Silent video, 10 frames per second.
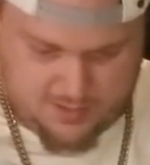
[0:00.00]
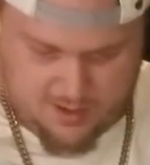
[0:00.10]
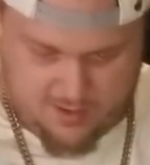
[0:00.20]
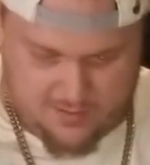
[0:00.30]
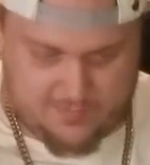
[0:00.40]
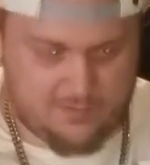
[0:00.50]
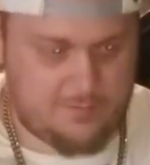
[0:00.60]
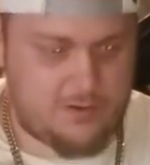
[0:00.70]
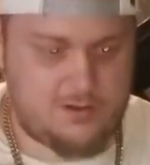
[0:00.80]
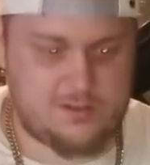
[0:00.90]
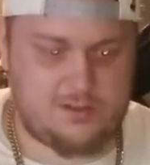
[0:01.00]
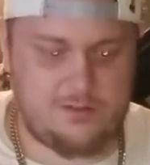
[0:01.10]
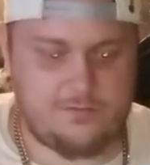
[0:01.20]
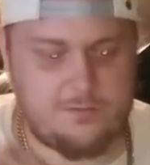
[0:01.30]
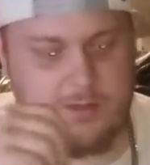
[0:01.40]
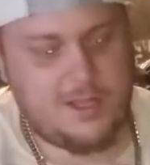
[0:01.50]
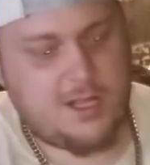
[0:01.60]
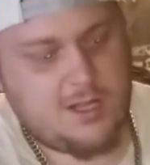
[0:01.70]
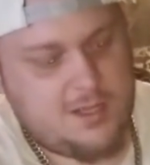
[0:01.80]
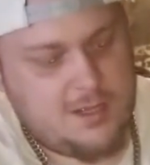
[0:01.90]
So that's all personal
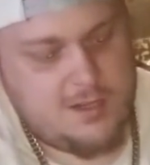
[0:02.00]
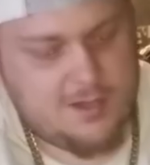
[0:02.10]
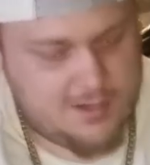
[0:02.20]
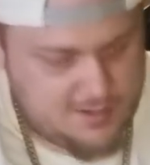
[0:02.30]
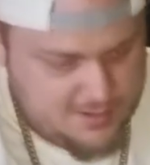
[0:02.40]
information.